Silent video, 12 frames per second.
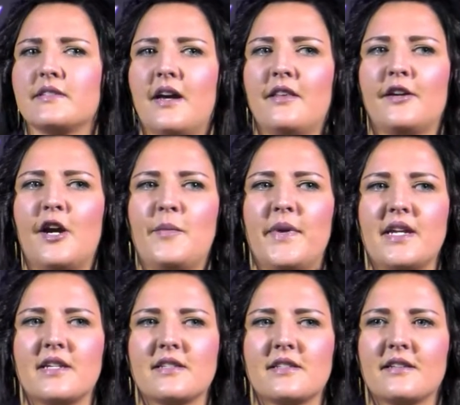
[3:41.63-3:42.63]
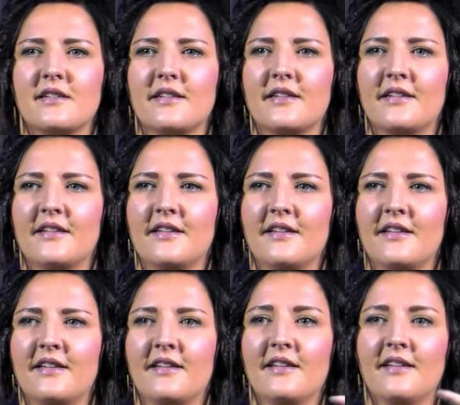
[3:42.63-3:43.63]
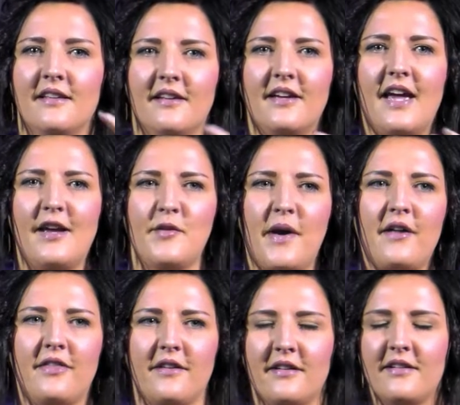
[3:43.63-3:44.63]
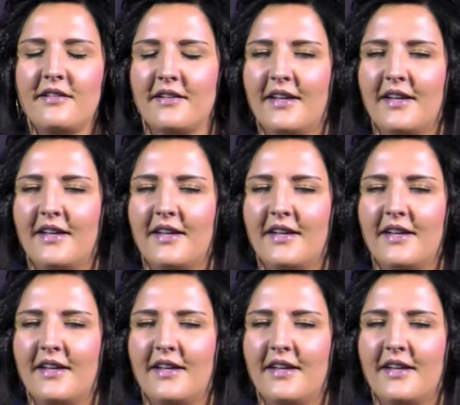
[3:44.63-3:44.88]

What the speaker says: to other companies? Okay, about a third.